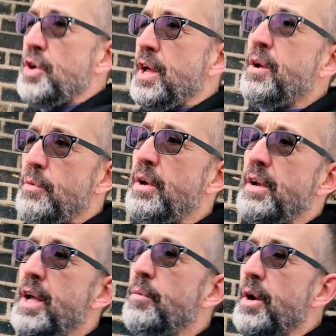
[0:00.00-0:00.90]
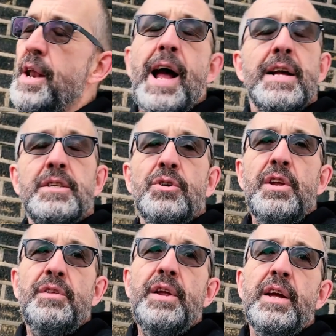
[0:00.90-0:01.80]
It were it were a nice
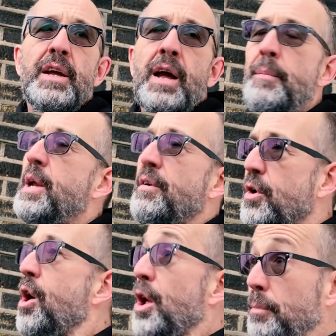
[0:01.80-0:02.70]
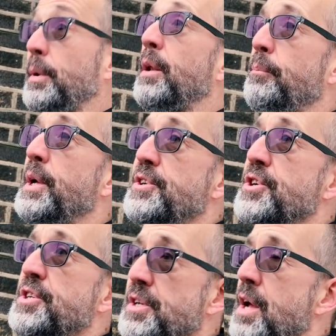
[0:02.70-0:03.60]
looking thing. I mean, I've got all built
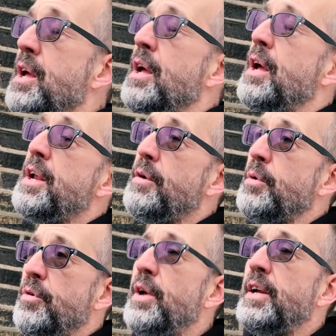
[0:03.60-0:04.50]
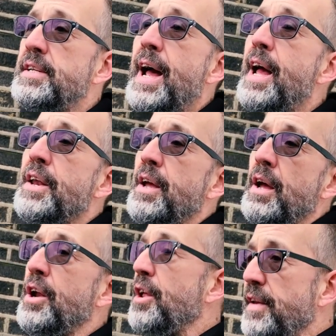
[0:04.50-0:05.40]
pictures, and it were really tidy.
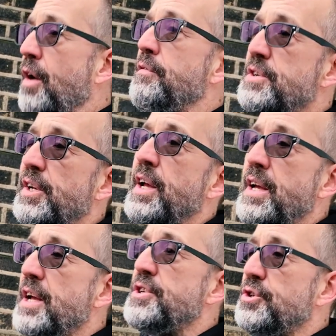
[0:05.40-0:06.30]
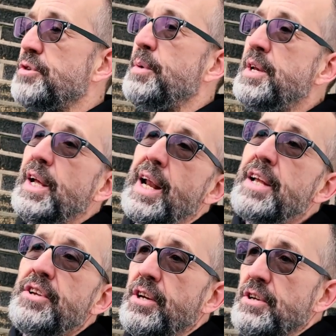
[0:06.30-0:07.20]
And then obviously it's just been
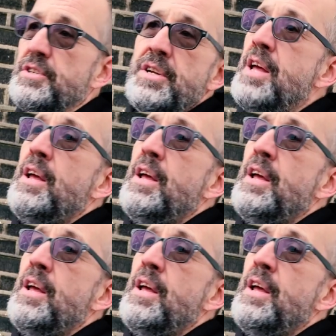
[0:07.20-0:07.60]
neglected because